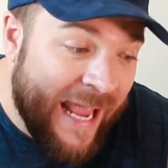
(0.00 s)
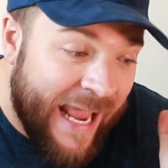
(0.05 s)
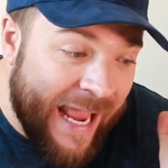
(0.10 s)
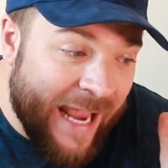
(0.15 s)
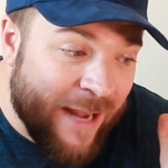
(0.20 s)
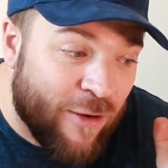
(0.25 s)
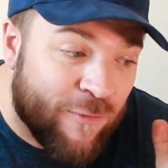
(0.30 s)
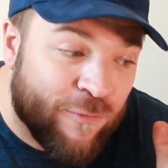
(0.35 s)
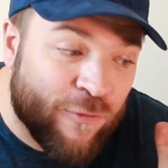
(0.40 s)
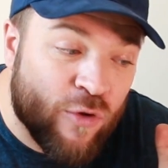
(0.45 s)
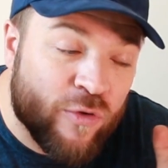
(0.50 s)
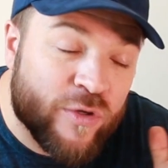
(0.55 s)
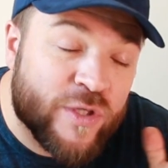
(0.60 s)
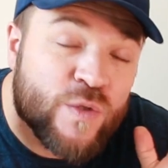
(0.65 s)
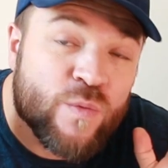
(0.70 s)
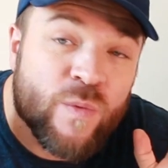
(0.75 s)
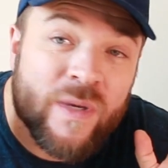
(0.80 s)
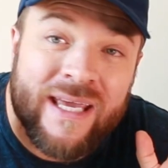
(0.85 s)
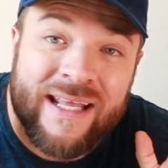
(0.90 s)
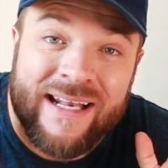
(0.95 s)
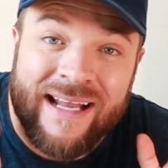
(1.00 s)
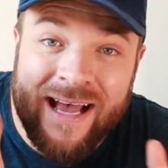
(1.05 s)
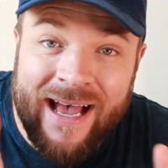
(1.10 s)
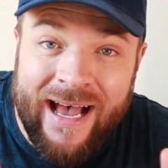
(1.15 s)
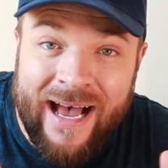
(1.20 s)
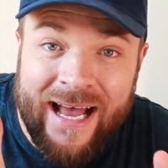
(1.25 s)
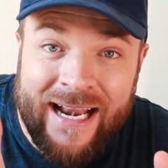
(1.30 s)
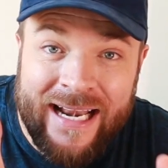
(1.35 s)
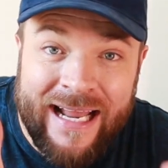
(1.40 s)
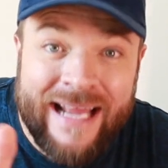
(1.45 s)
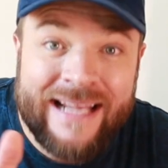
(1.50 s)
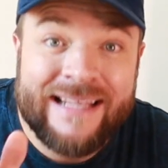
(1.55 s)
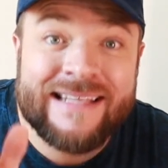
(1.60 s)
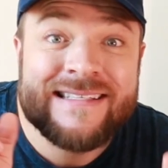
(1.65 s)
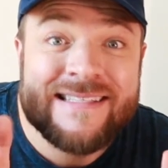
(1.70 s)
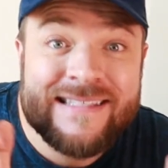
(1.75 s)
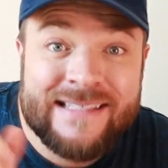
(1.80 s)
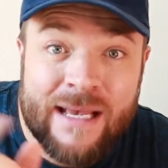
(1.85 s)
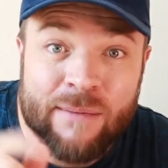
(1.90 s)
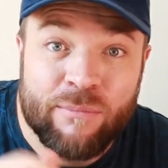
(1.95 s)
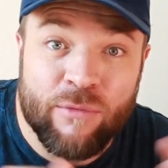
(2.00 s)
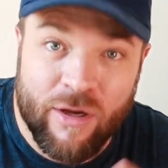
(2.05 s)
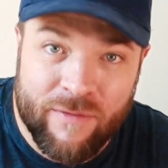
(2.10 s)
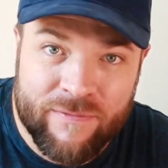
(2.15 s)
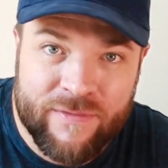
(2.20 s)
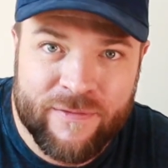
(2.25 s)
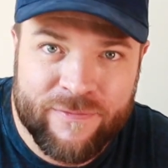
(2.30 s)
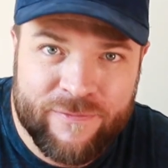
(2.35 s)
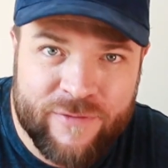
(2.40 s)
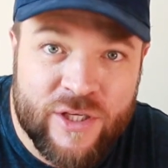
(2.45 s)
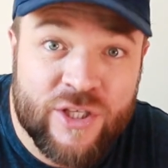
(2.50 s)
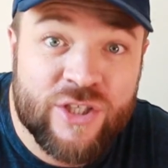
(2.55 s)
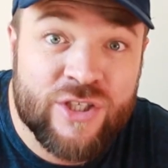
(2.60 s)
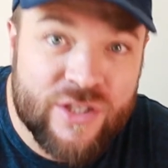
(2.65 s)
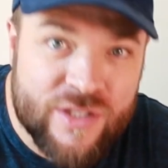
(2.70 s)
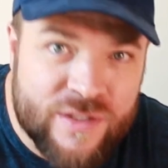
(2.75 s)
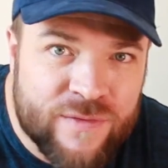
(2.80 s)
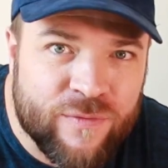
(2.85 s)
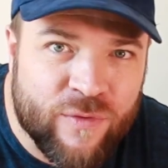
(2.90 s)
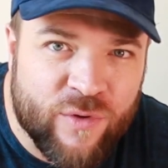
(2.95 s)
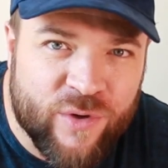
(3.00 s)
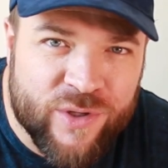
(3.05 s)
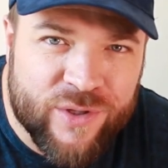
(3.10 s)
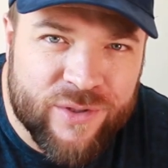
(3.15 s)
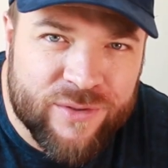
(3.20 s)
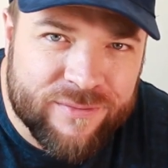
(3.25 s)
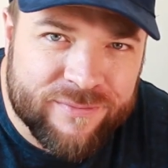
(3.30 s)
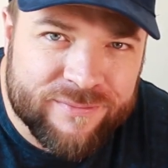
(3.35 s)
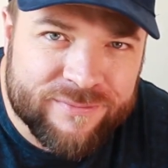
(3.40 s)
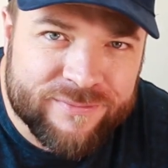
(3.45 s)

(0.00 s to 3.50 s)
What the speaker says: And of course, we're gonna highlight some of the features for you.